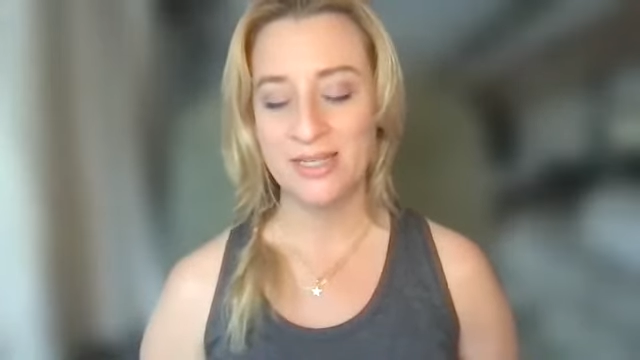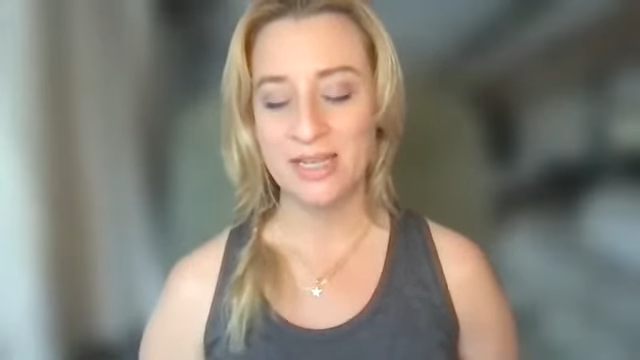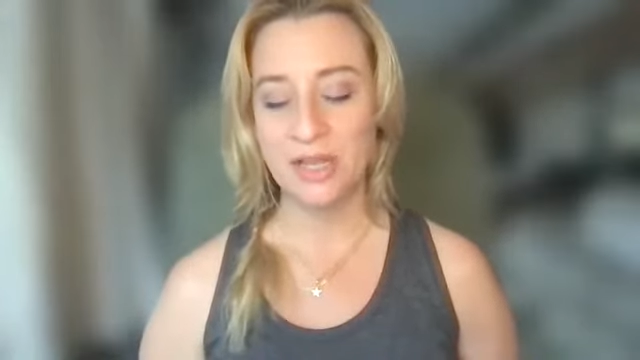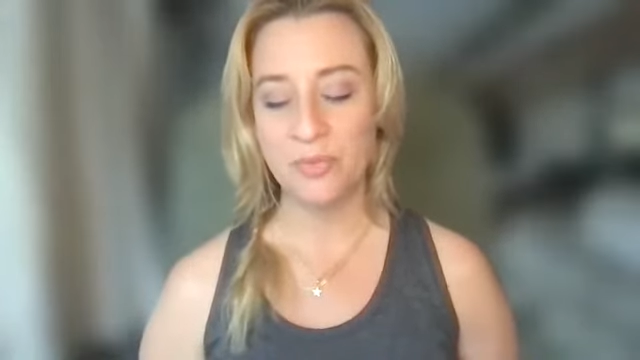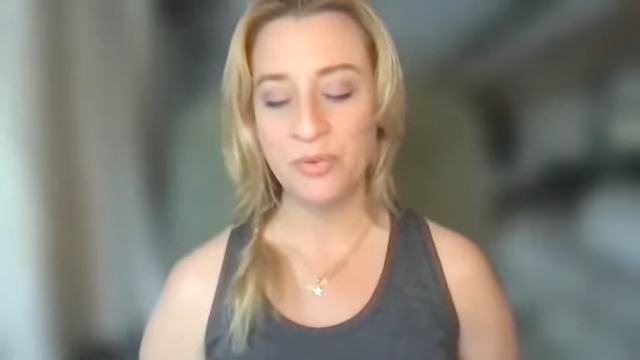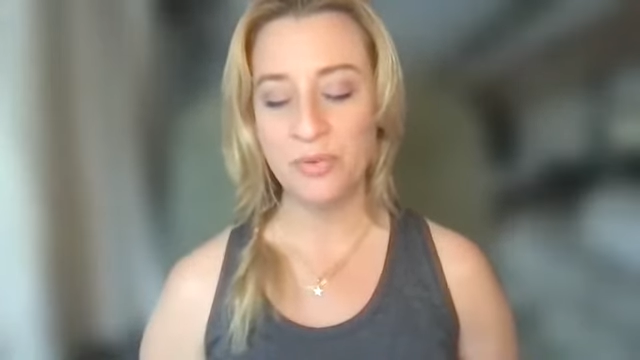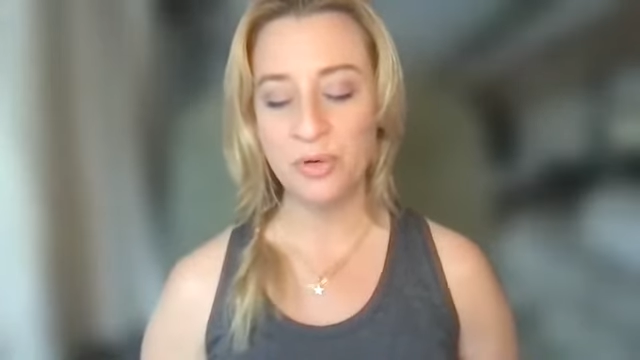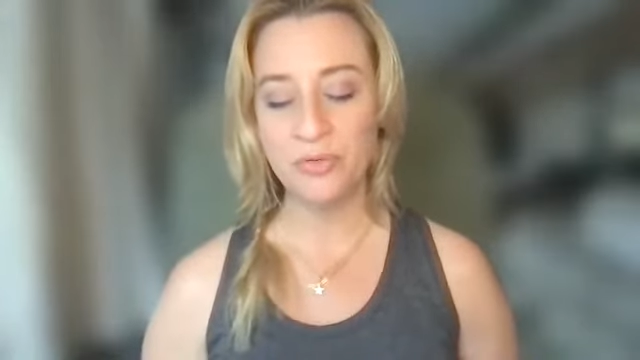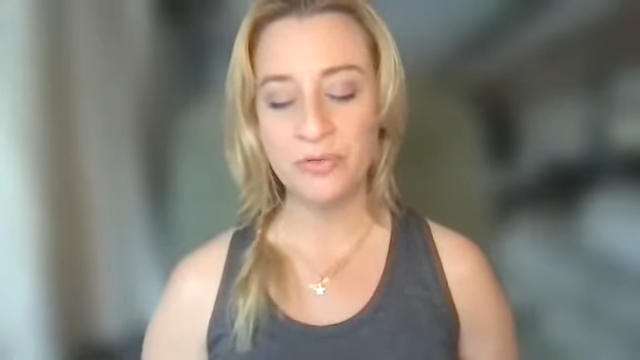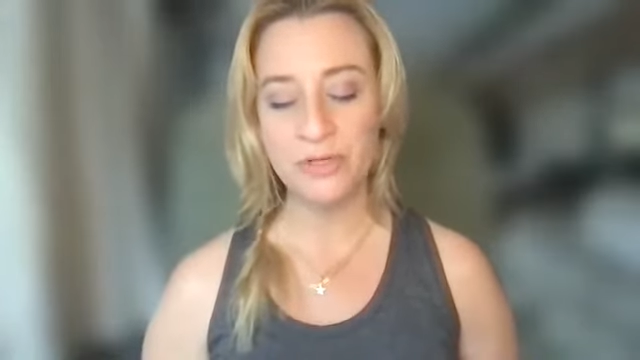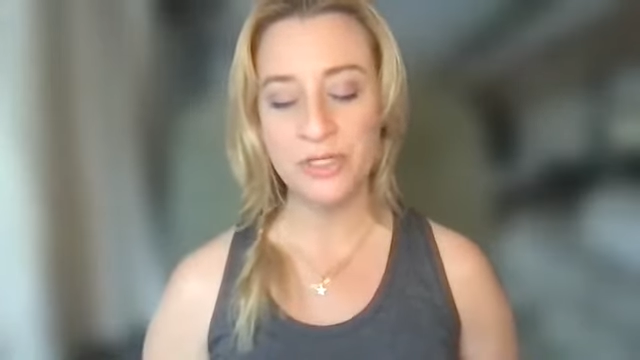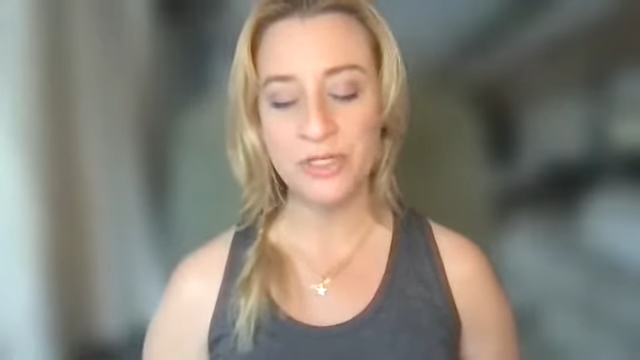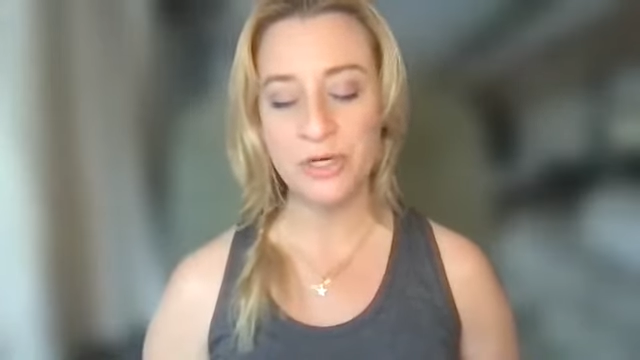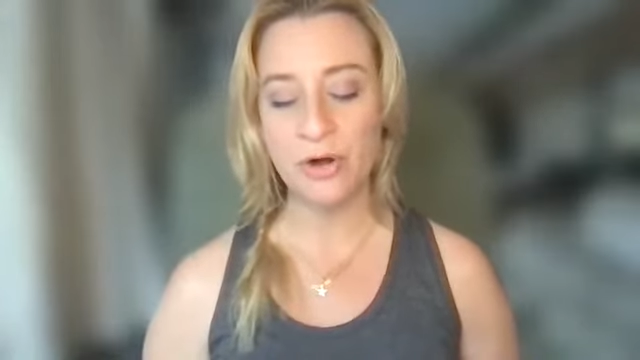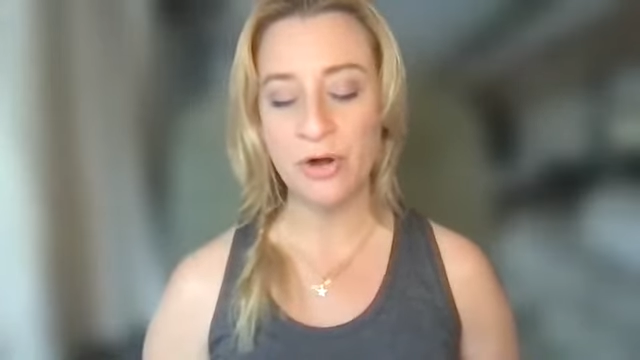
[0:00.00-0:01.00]
Like a beautiful
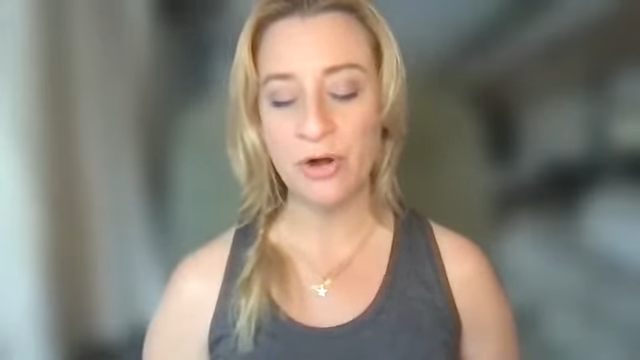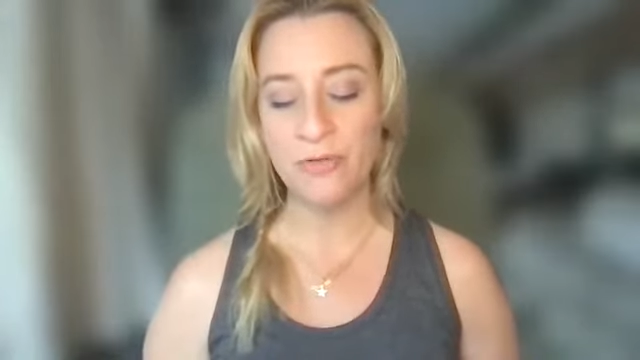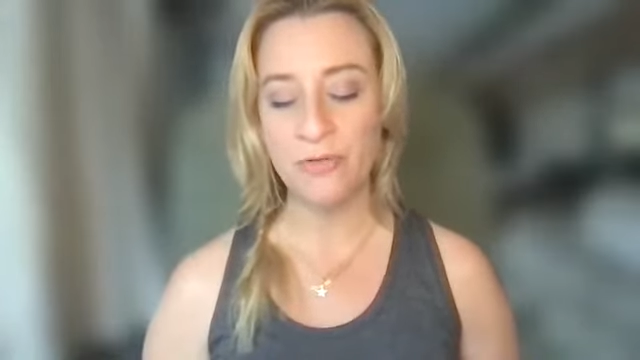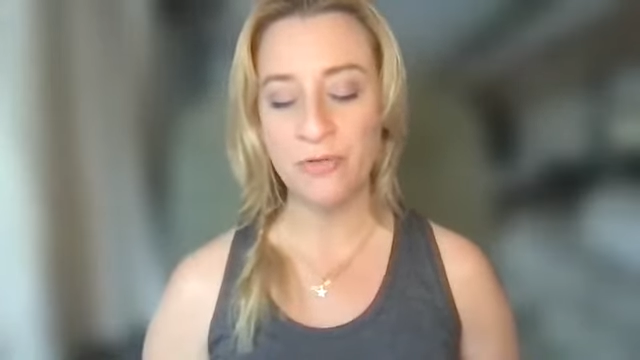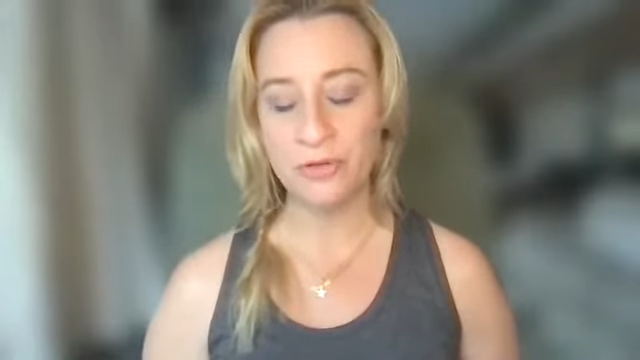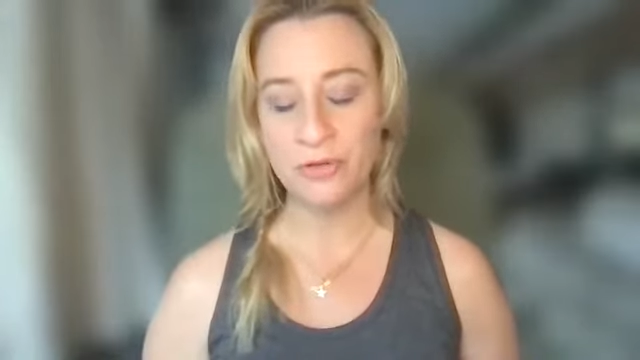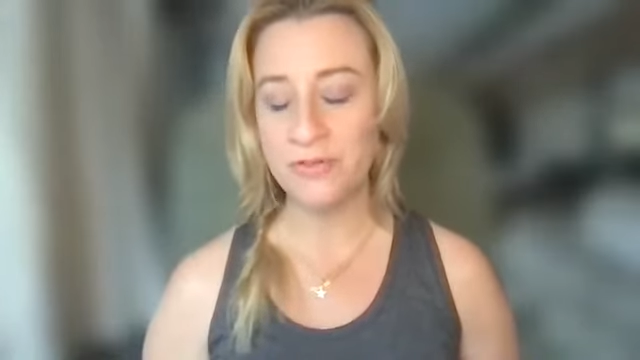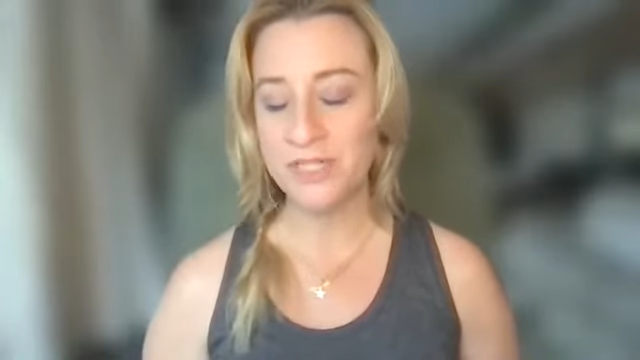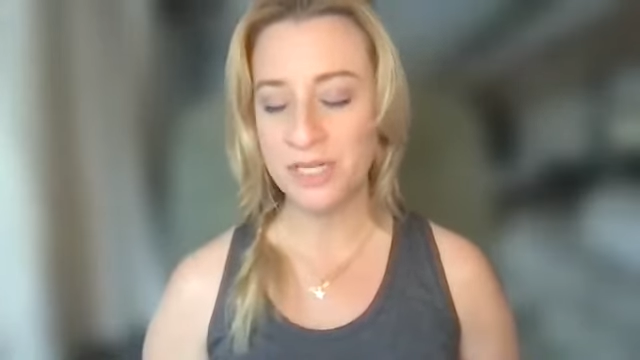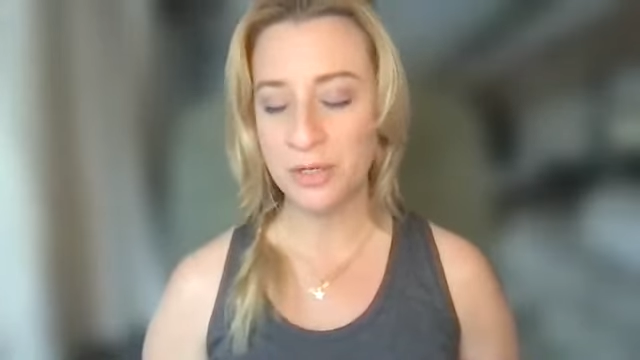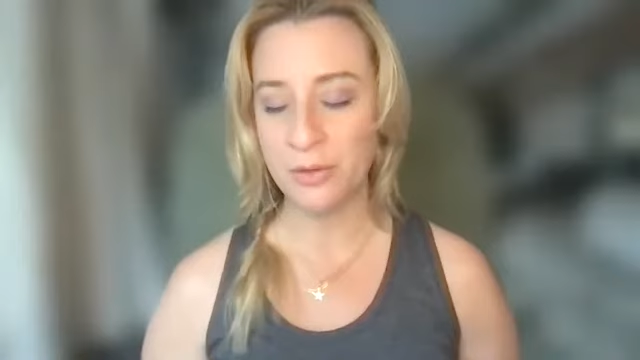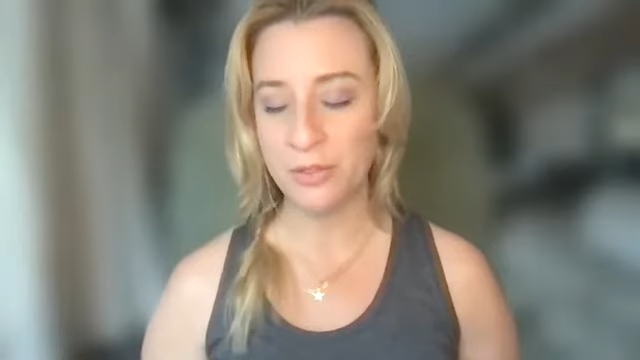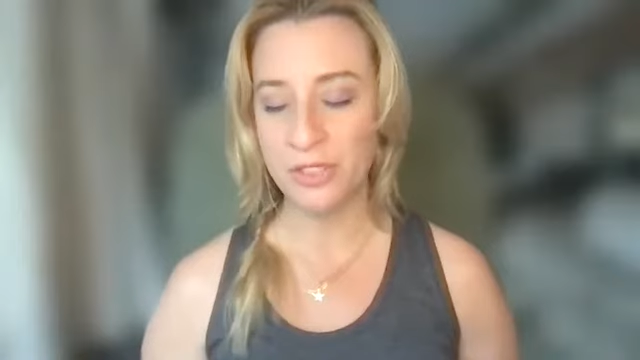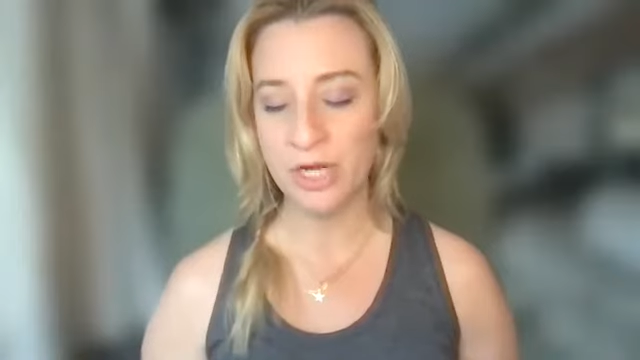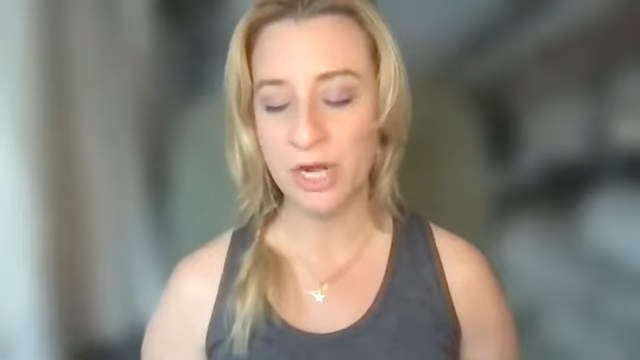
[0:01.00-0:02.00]
star full of
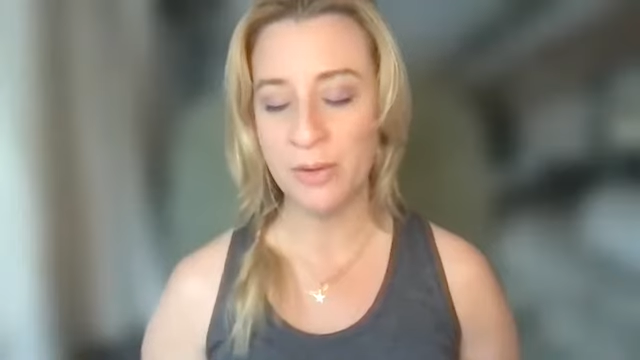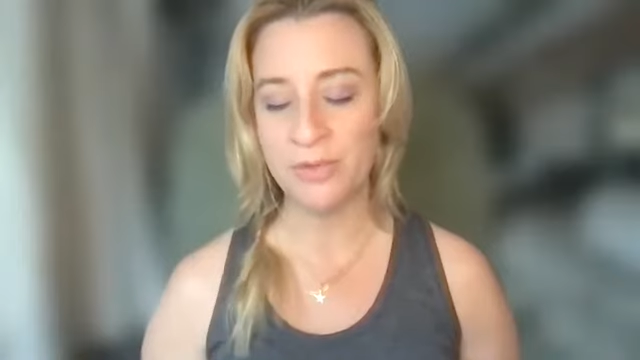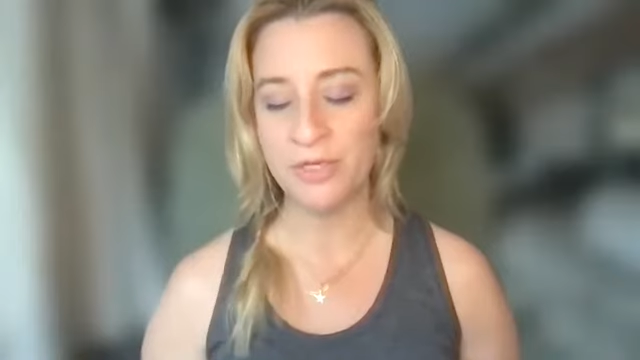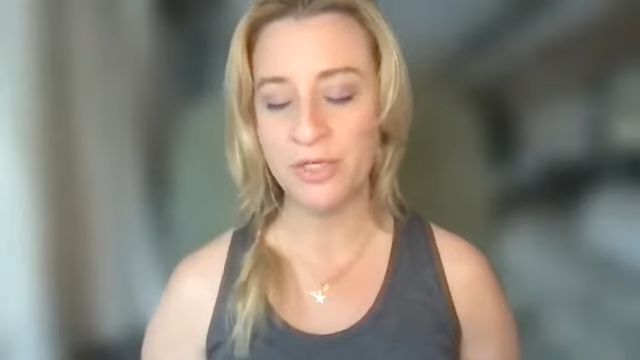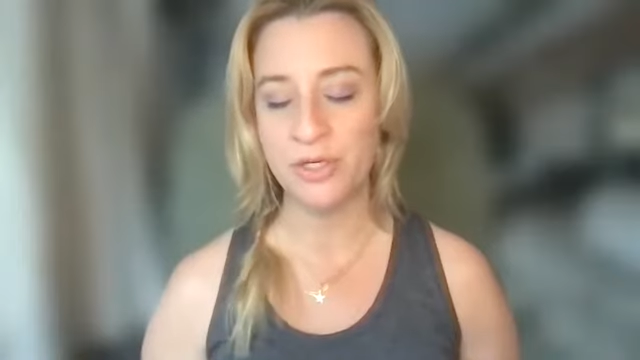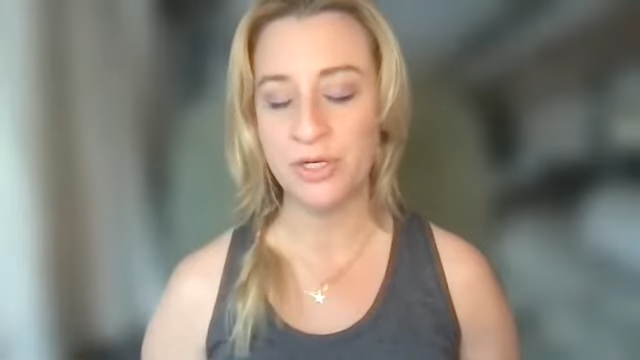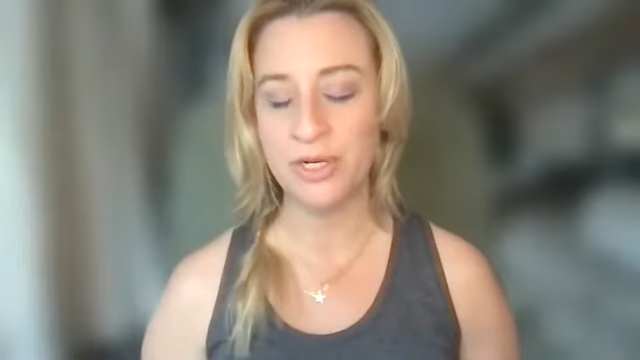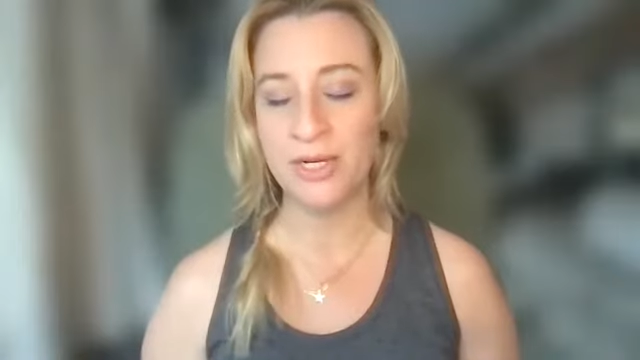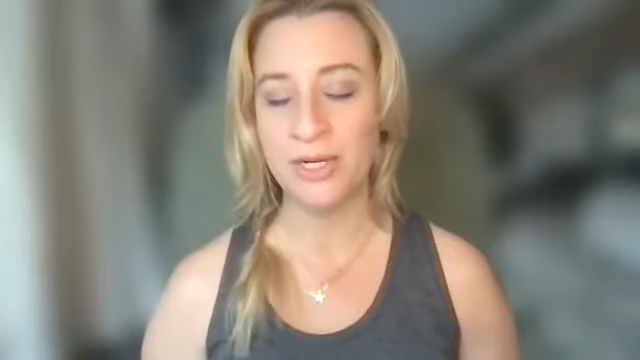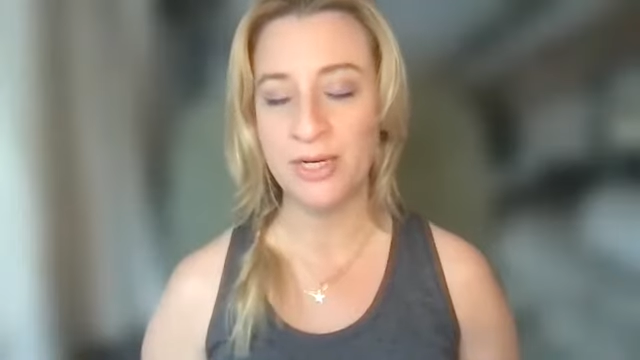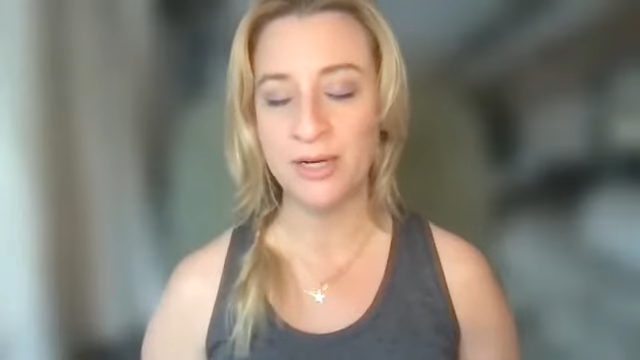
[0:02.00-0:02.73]
sacred geometry,